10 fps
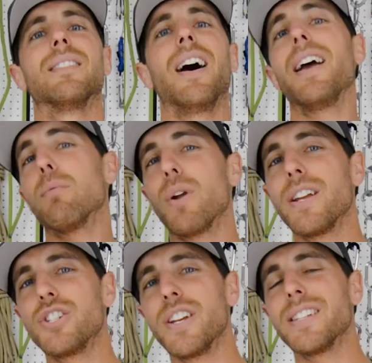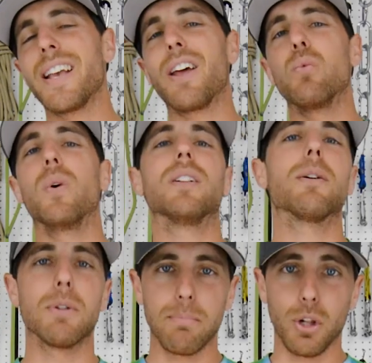I'm Ryan Jenks and
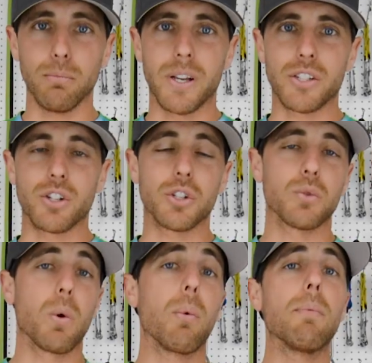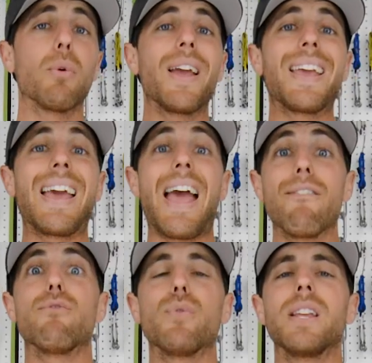welcome to Bolt Busters, where we break
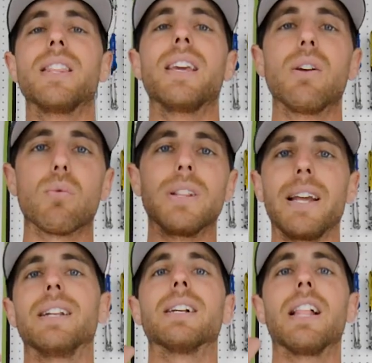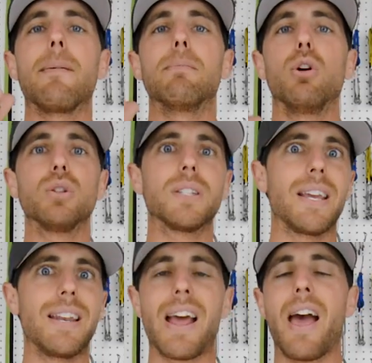everything related to climbing bolts
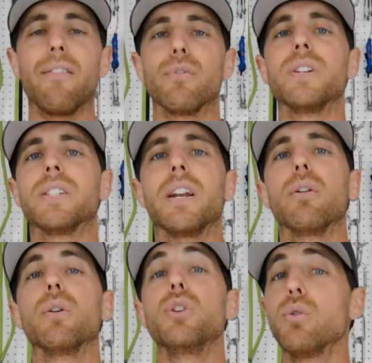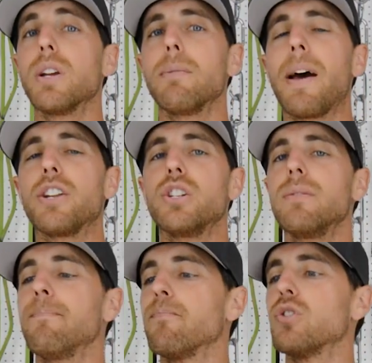in every scenario you can
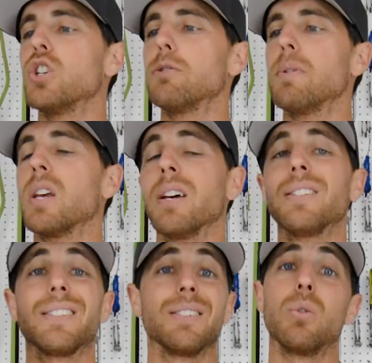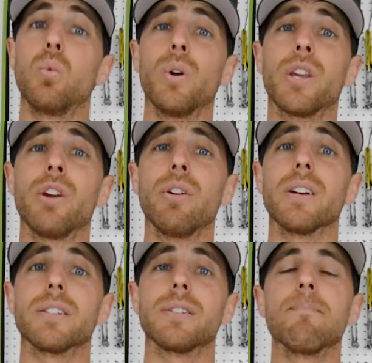imagine, just because we're
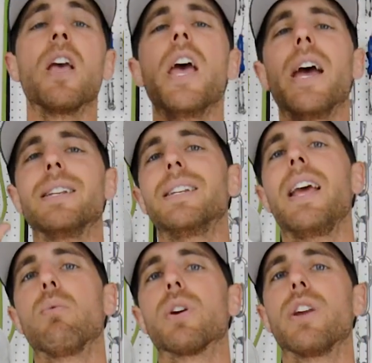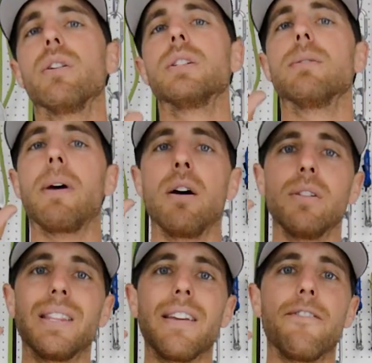curious. And today we're curious
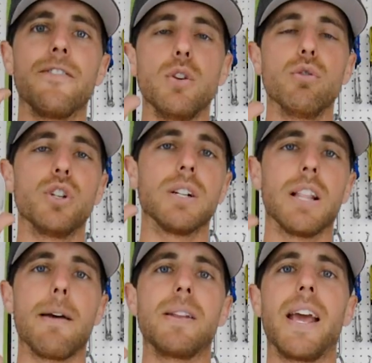about the Fusion climbing